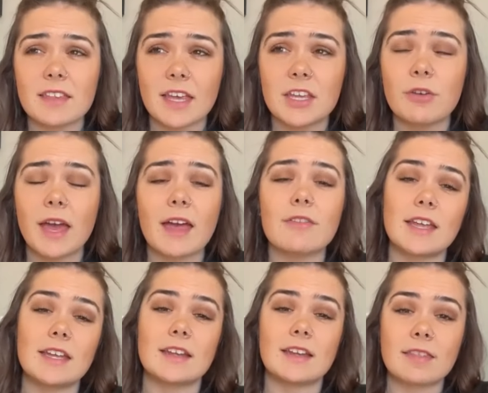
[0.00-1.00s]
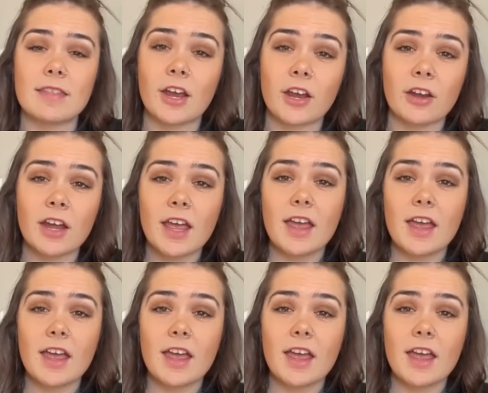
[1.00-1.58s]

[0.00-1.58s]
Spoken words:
that you have hidden in there